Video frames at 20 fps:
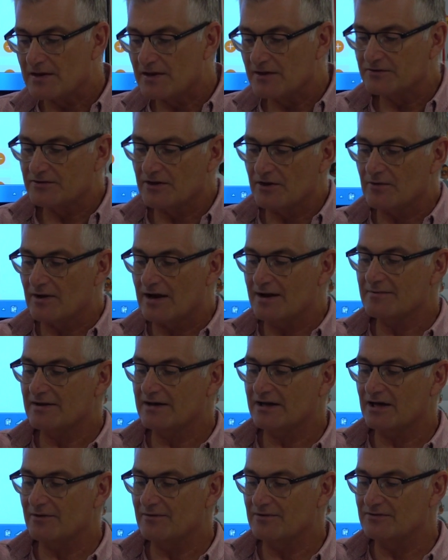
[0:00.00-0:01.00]
So I'm going
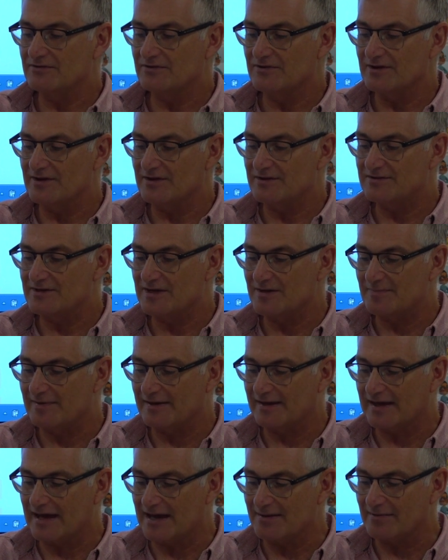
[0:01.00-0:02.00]
to go into the
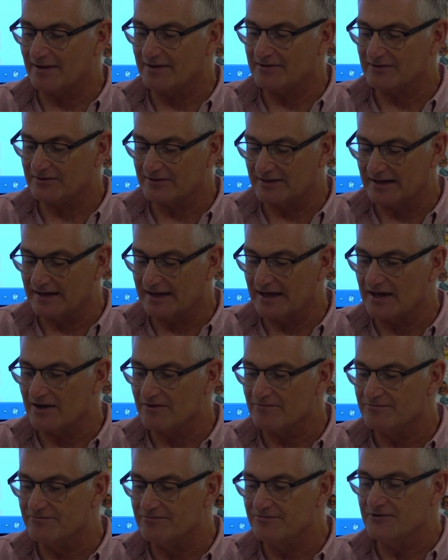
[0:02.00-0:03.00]
TPK by just
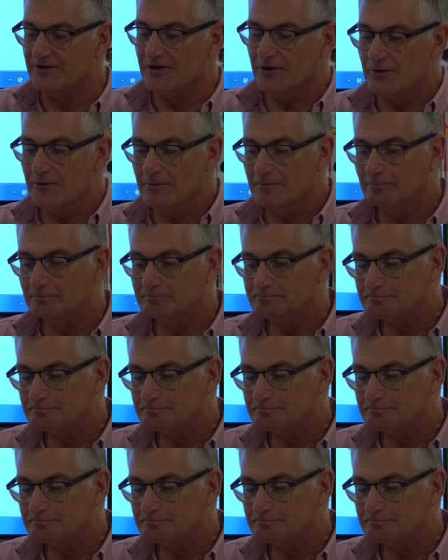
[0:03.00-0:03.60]
clicking View.